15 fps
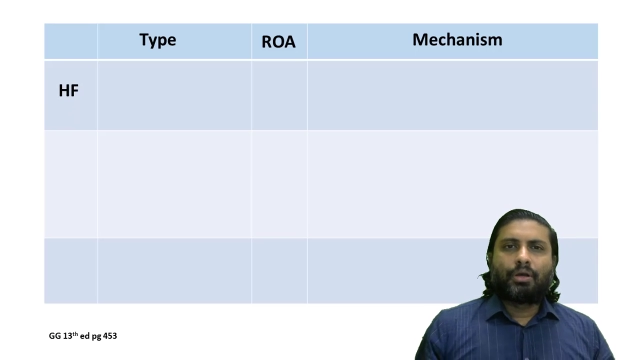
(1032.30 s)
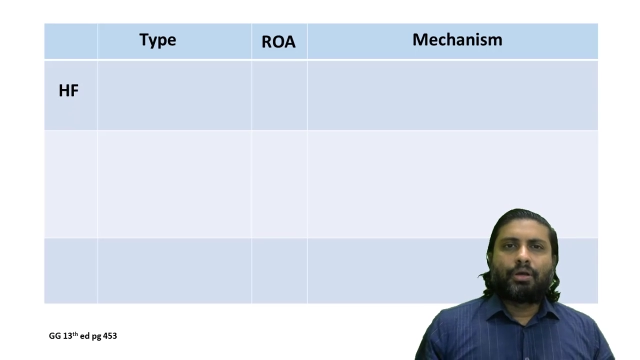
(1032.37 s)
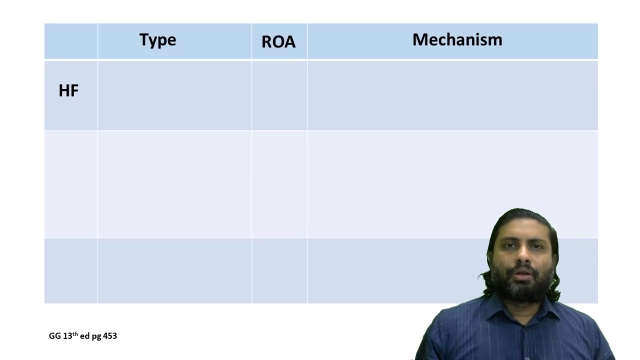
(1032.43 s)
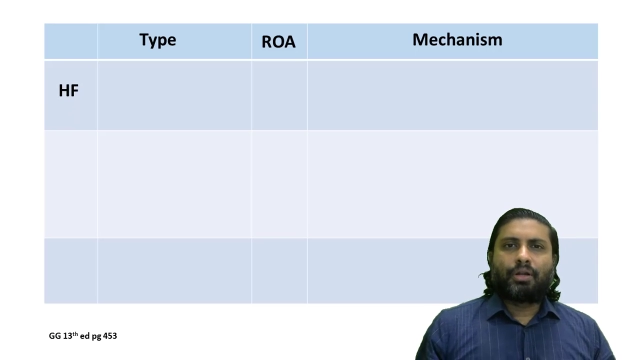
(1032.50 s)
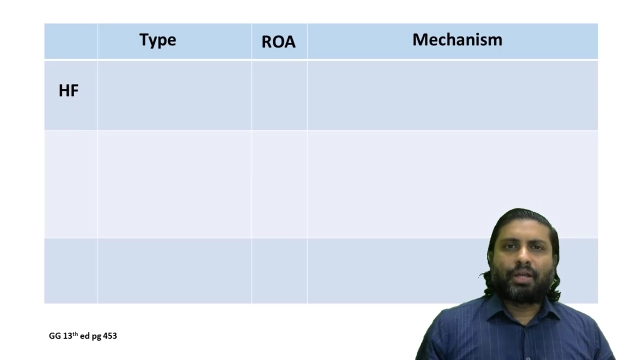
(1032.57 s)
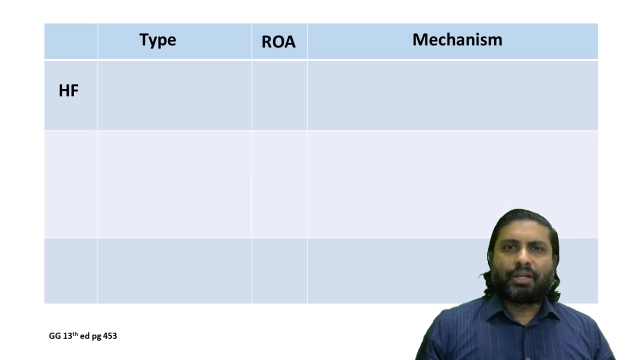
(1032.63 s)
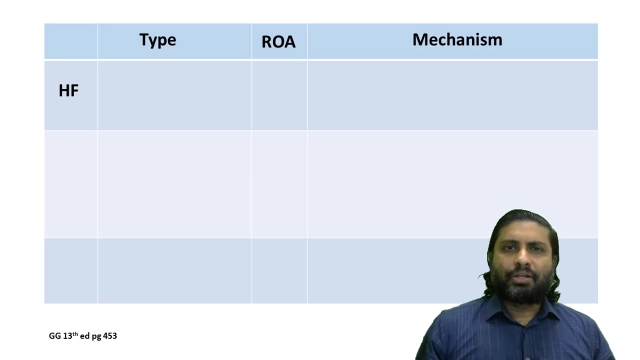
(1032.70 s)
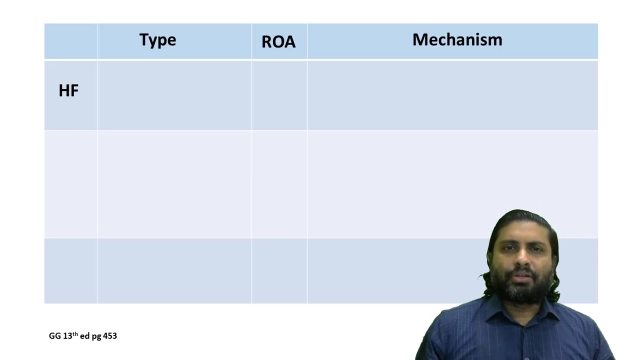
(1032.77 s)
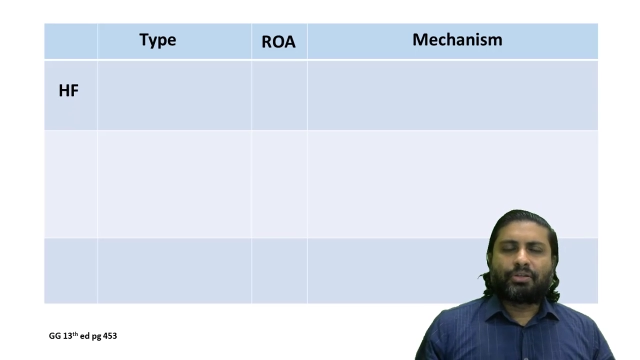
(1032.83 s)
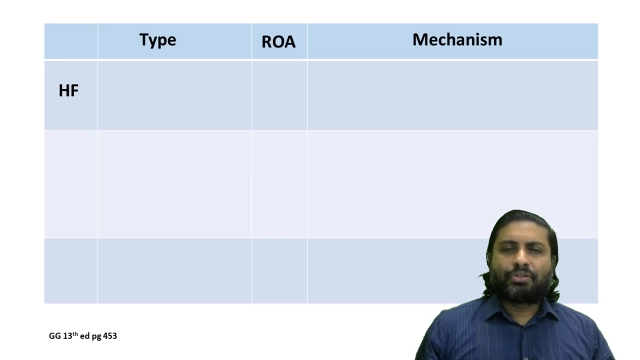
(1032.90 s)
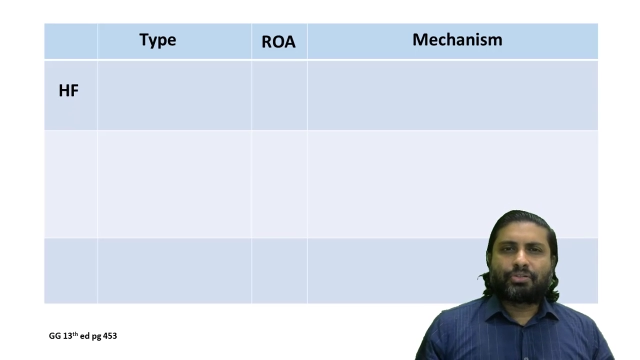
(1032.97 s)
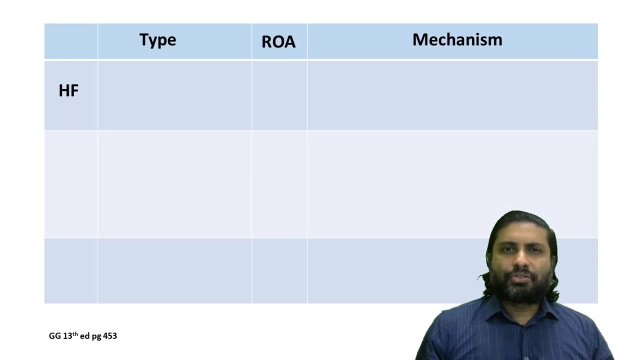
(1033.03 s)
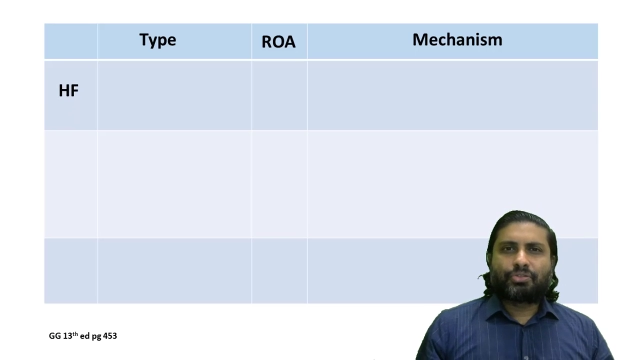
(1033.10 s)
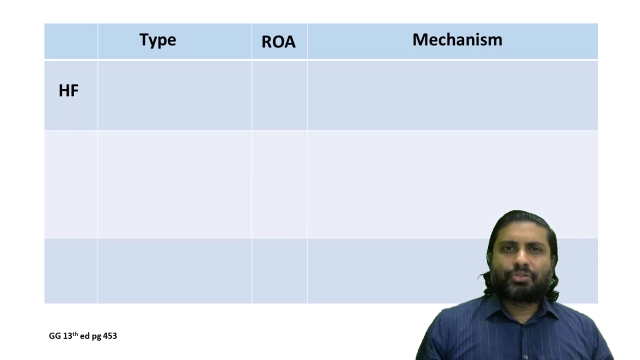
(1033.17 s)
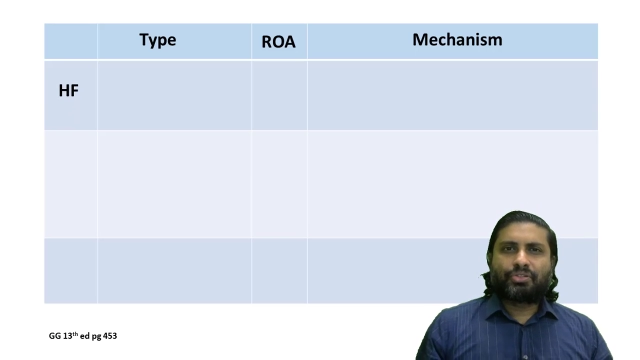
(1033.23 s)
Right,
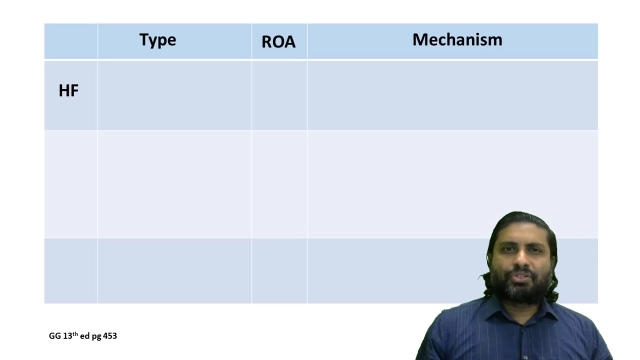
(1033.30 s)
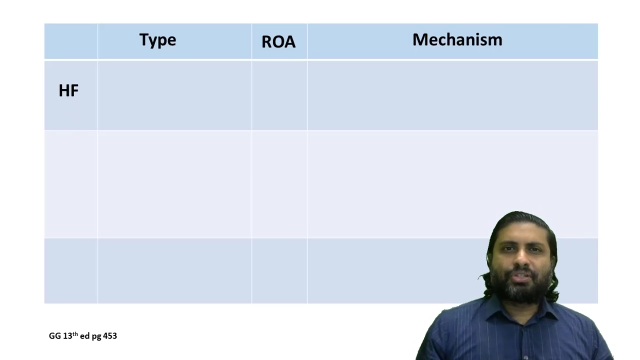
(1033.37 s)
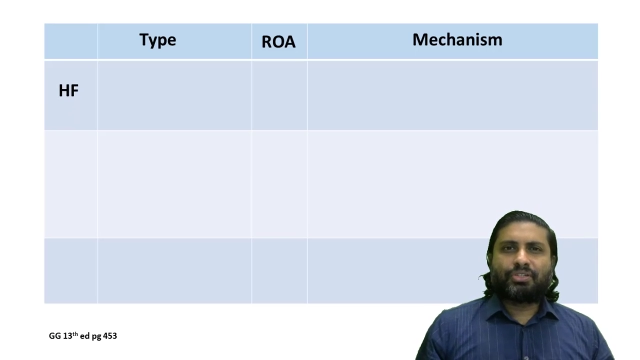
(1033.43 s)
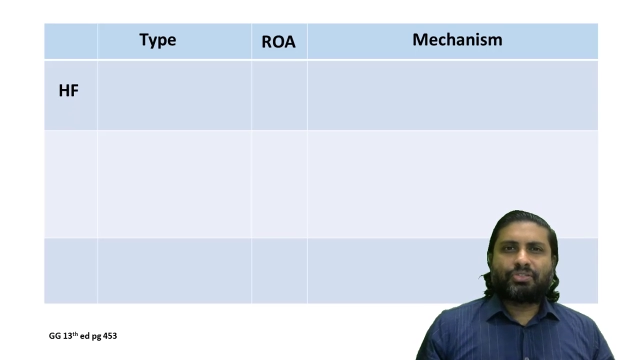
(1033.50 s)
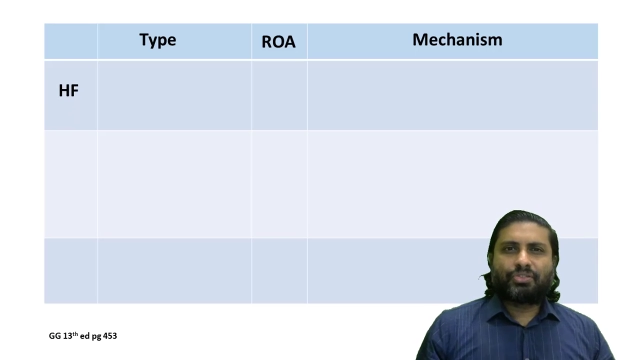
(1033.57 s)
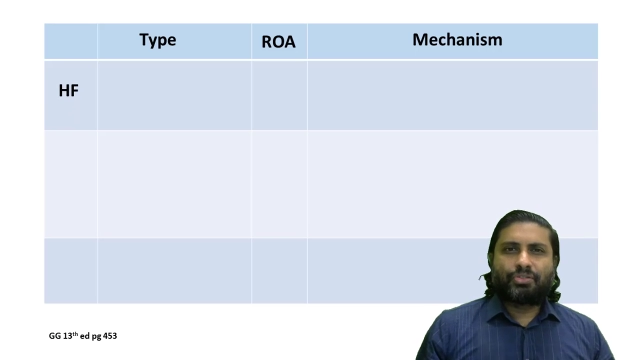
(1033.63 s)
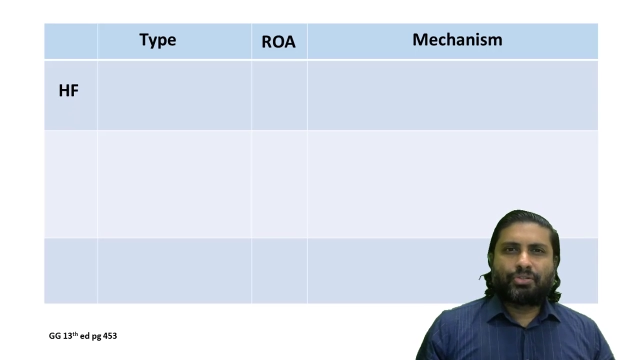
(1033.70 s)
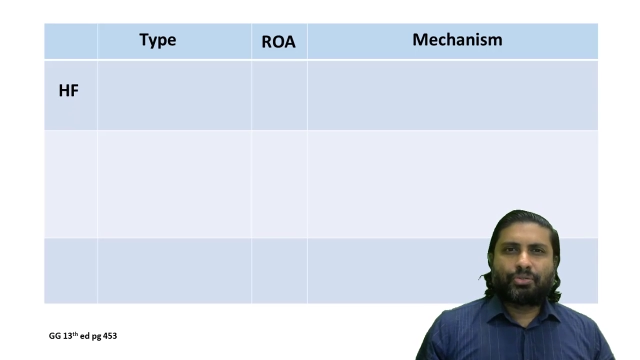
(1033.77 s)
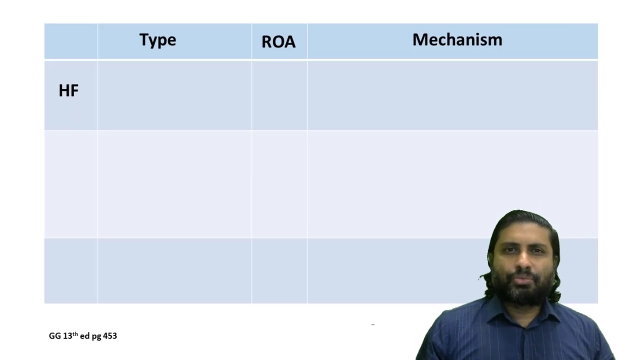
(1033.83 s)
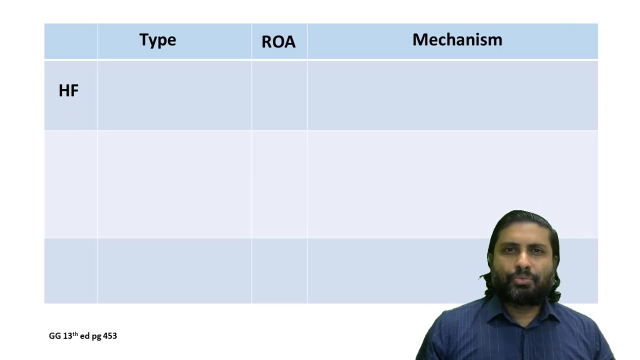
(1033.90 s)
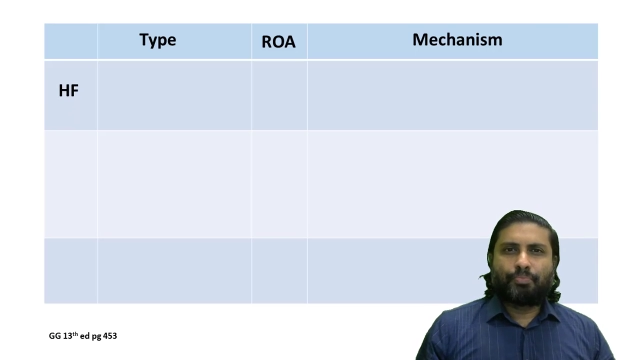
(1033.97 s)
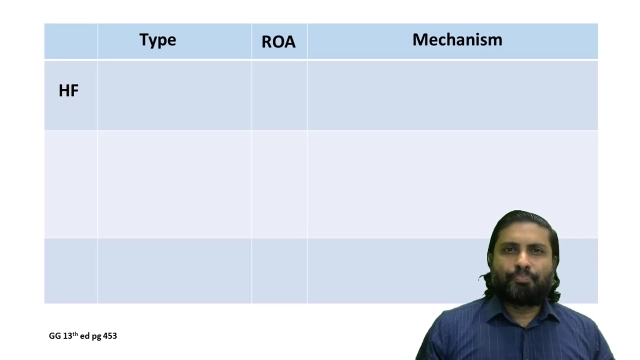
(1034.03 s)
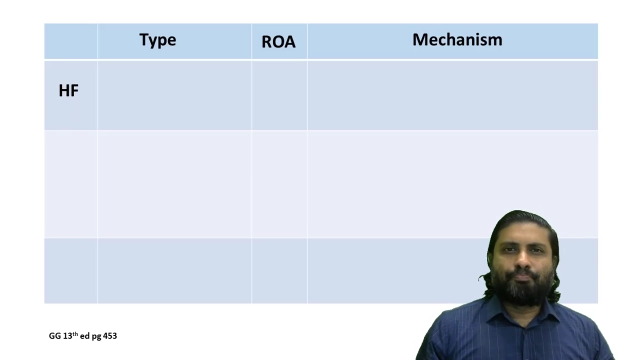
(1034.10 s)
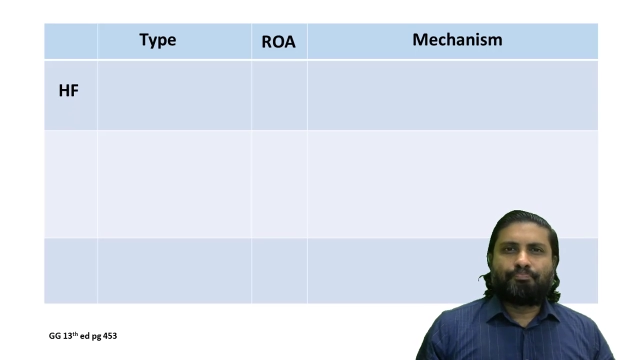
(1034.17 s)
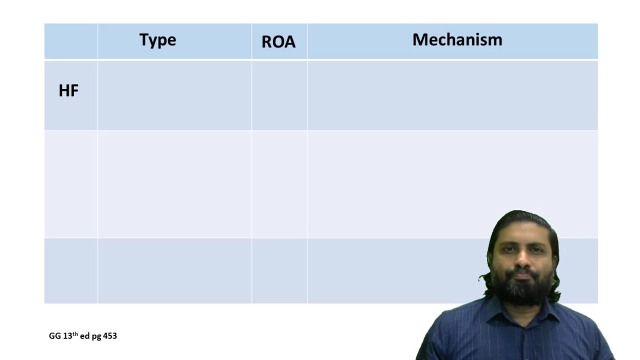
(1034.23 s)
so just to